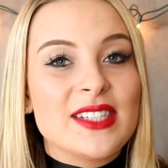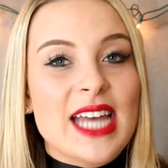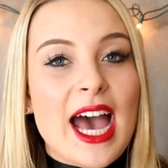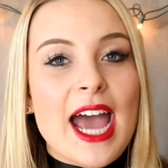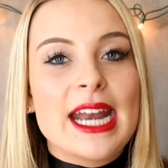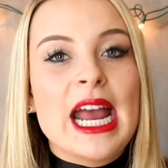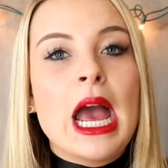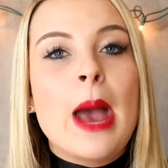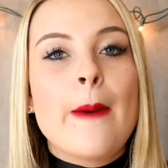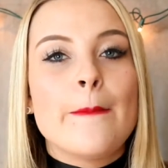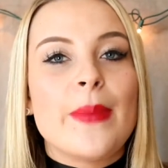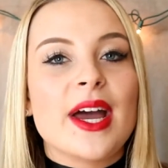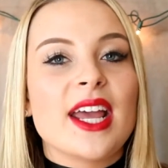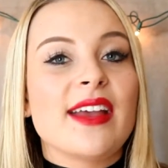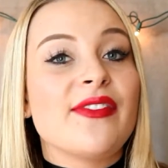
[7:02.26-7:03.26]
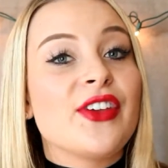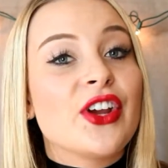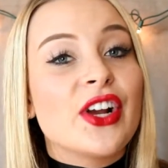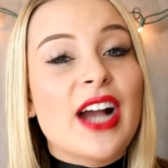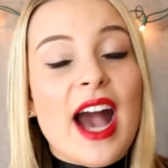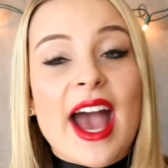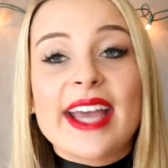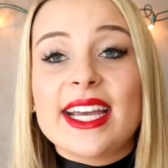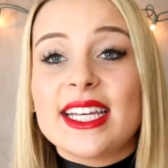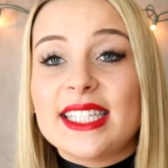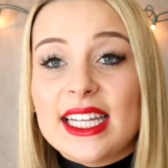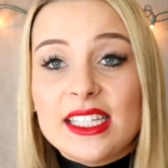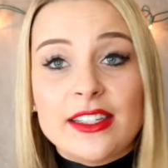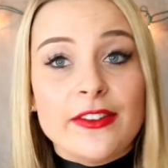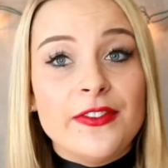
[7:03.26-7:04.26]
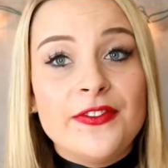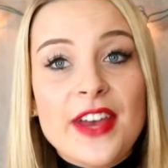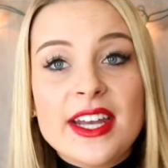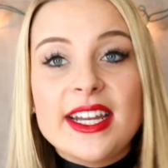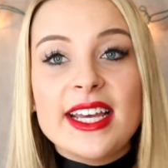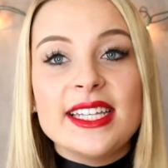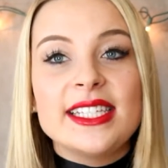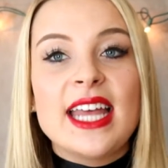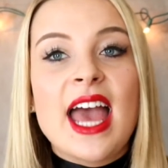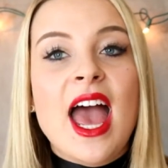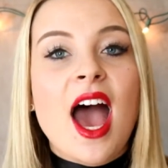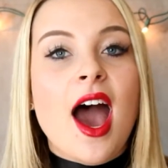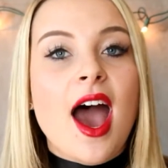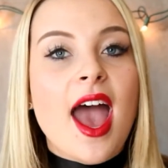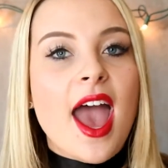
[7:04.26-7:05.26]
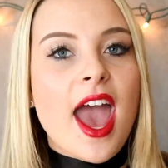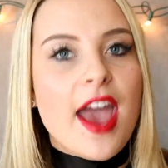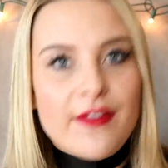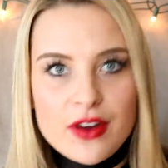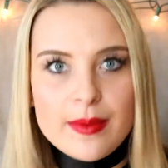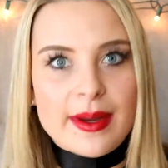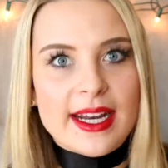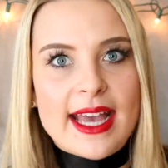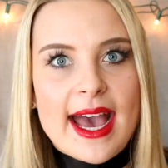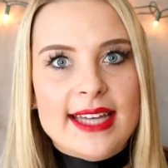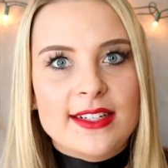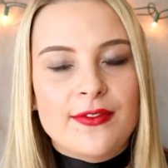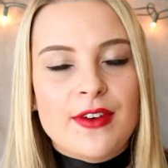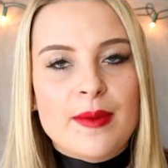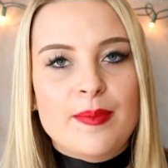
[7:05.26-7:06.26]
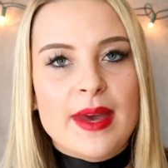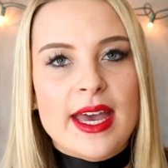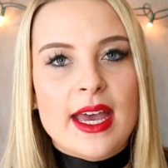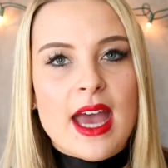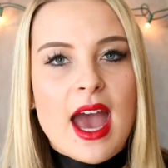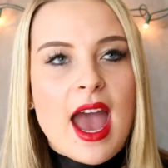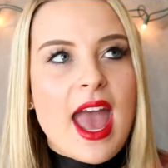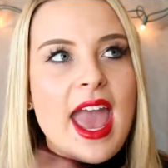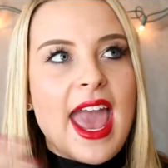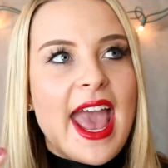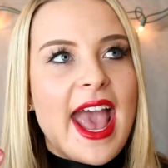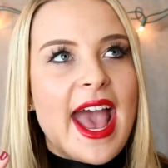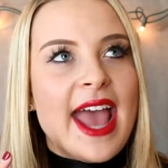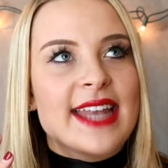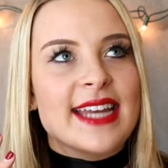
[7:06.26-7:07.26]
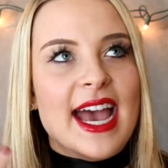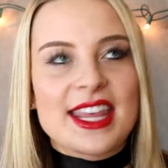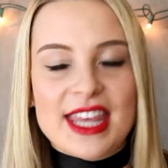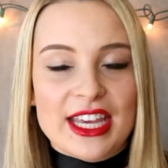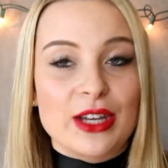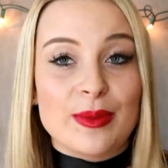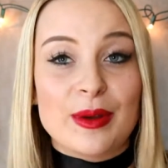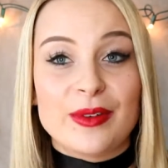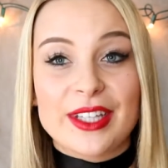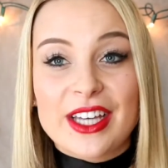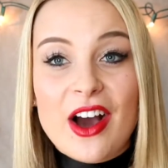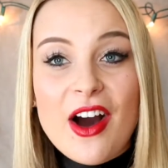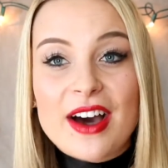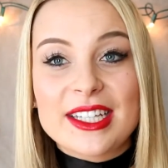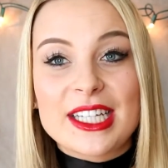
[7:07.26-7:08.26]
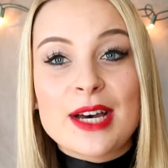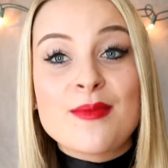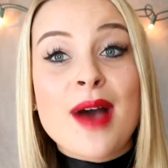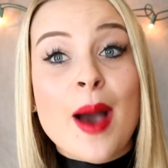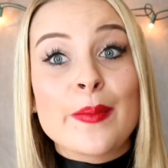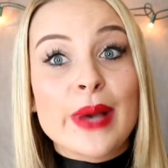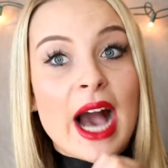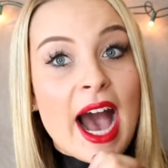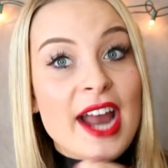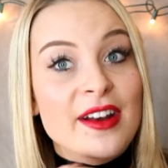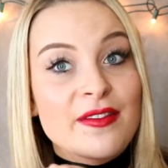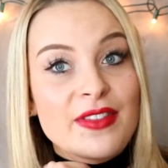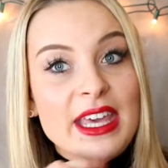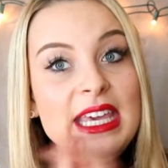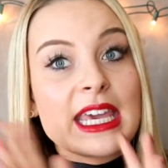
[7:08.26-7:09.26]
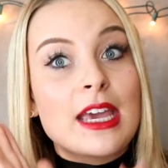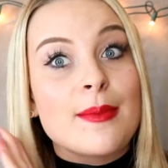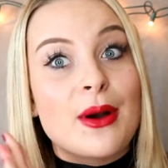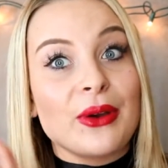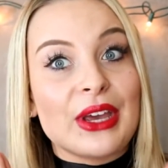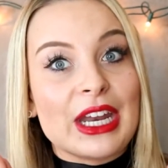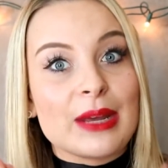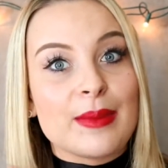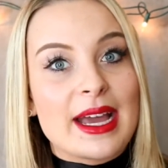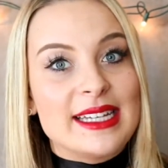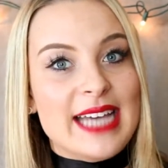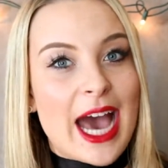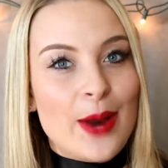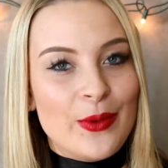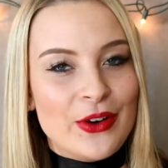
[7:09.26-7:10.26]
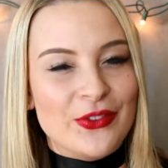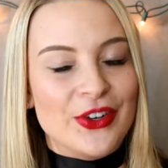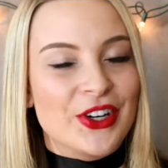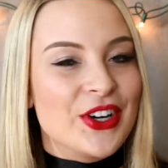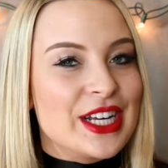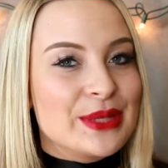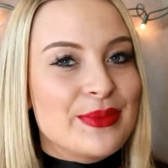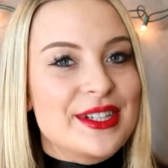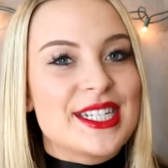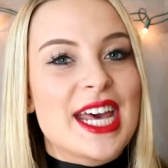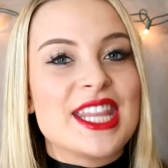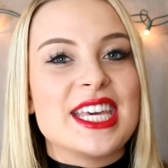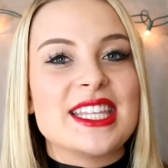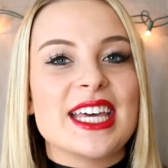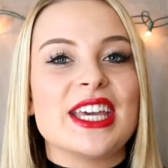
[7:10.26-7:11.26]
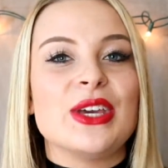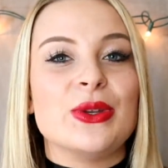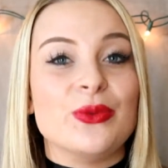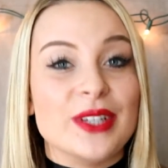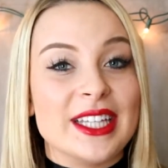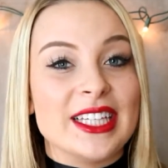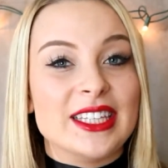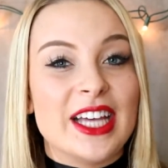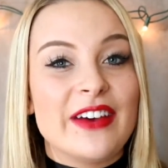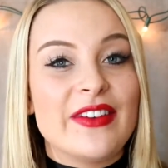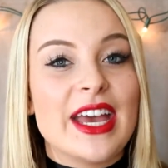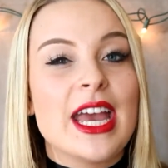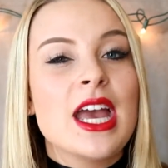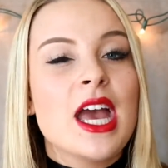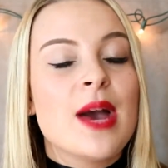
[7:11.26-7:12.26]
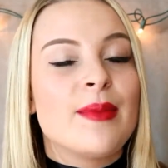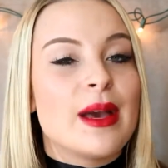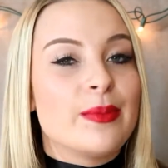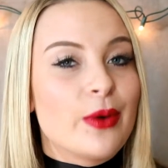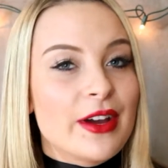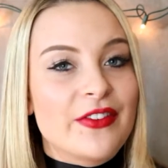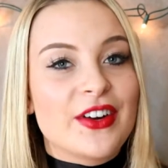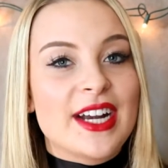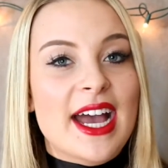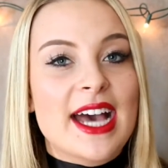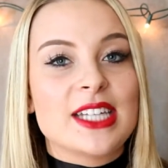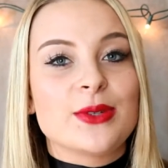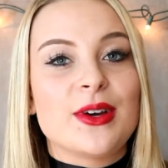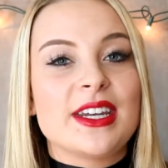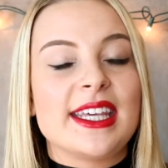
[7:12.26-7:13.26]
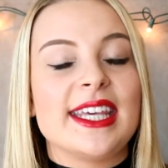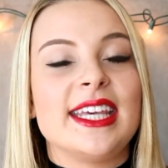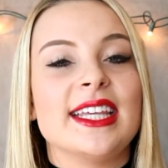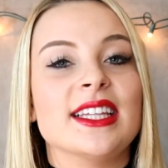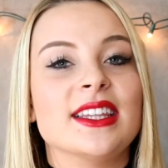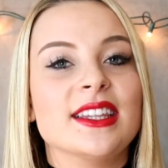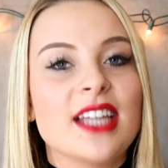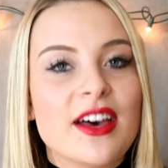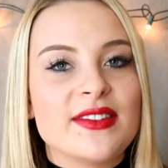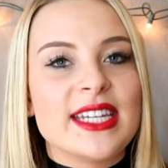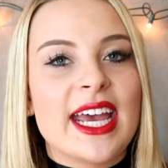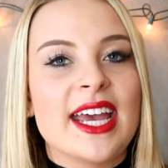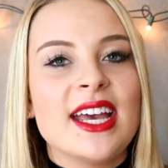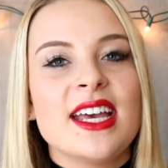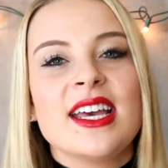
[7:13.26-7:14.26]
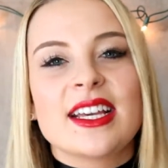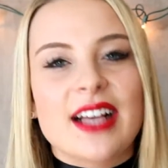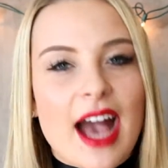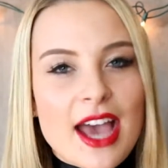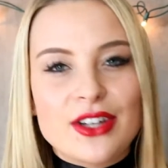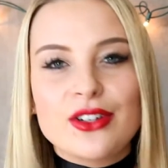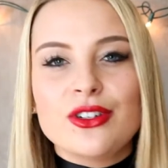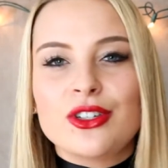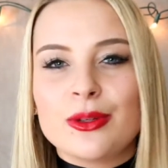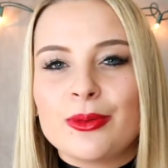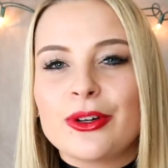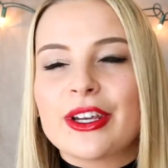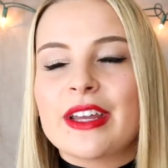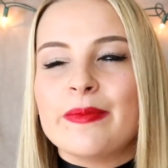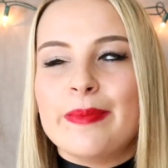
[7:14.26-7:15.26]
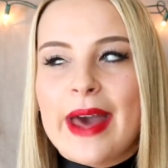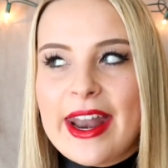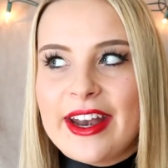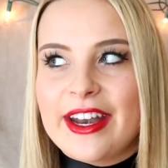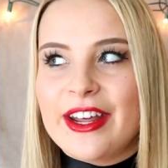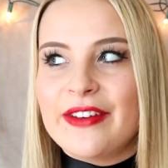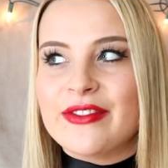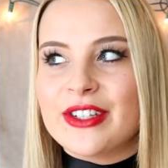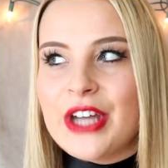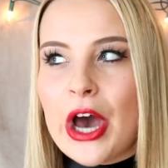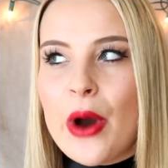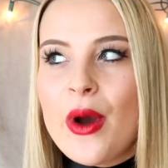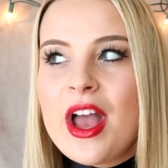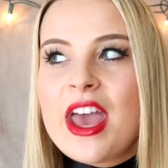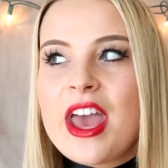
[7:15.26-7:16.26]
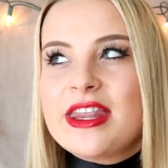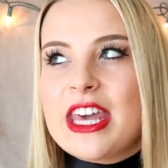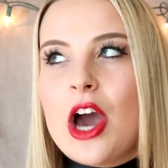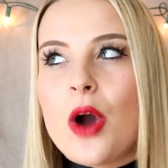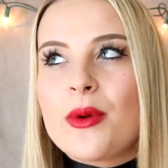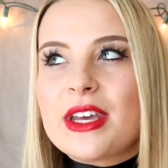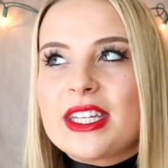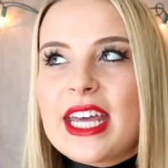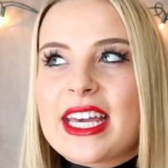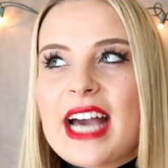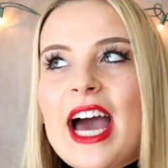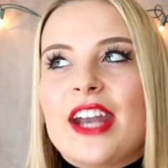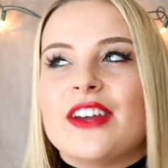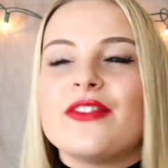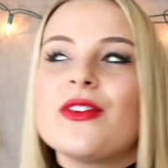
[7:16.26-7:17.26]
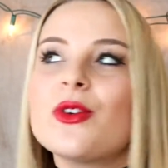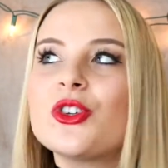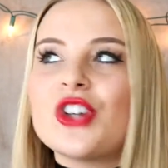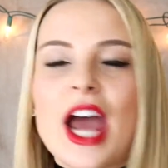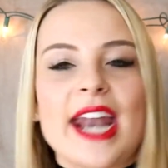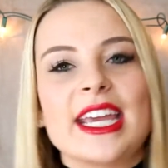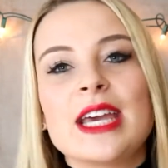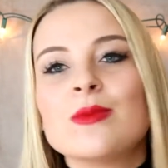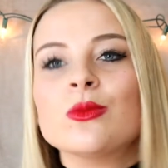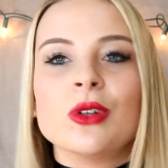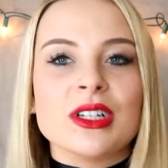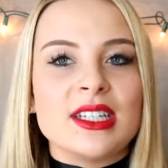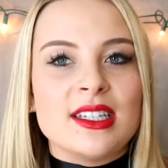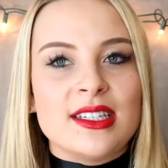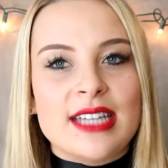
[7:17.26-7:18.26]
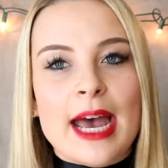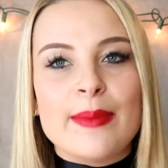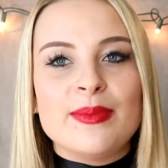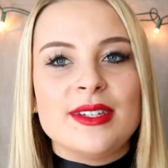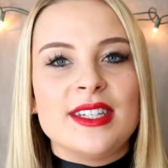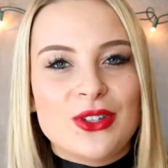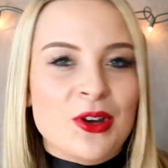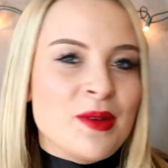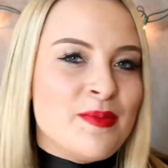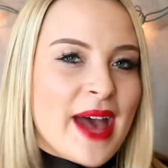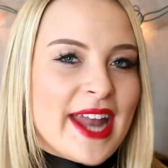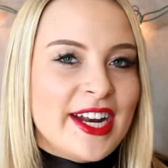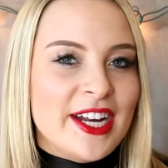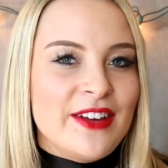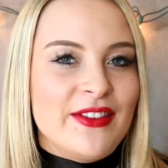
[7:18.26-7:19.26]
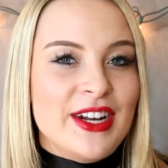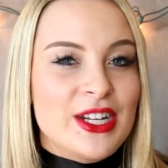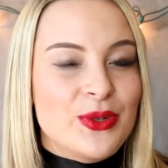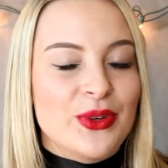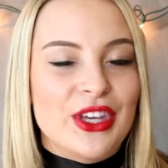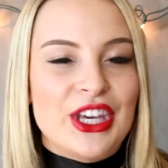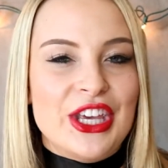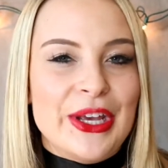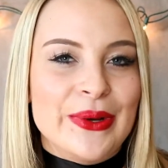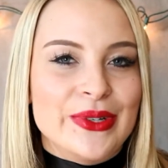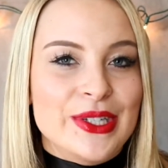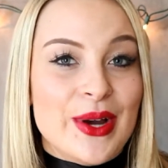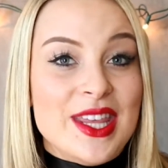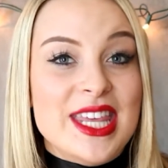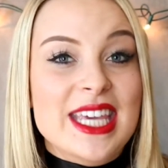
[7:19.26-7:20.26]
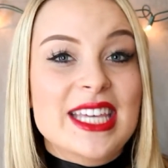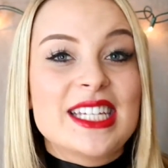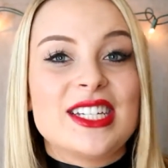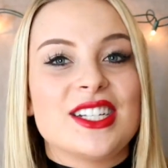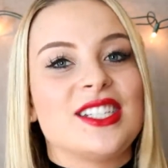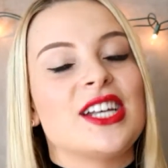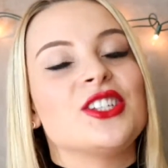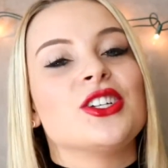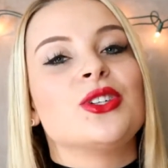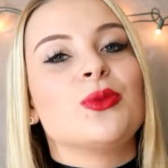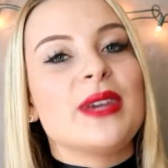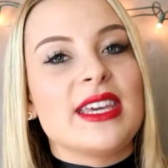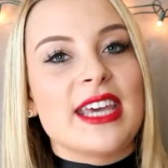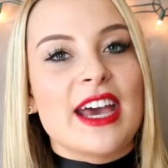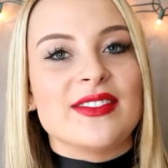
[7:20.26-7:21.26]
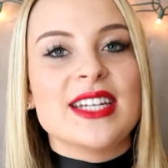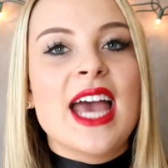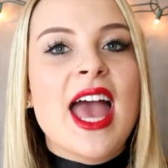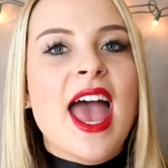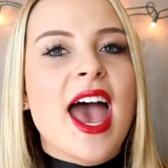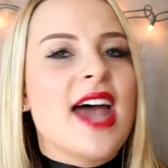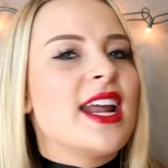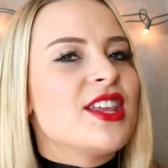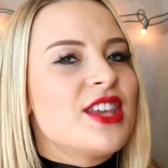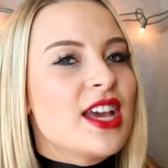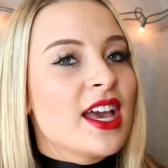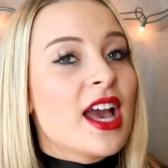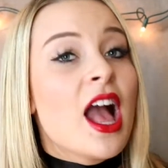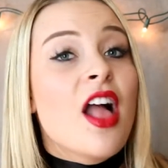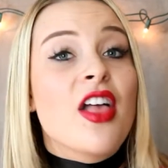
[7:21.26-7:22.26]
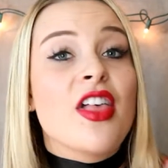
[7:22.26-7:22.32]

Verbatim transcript: side, but if your guy is into fitness, everybody has a Fitbit, and I think it'd be really awesome. I'm kind of thinking about getting my dad one for Christmas. I think that he would really love it. My boyfriend has one. He loves it. Guys are super competitive, so they always like kind of try to get more steps, so competitive, and it's really cute. So I think it's just such a sweet gift, and I think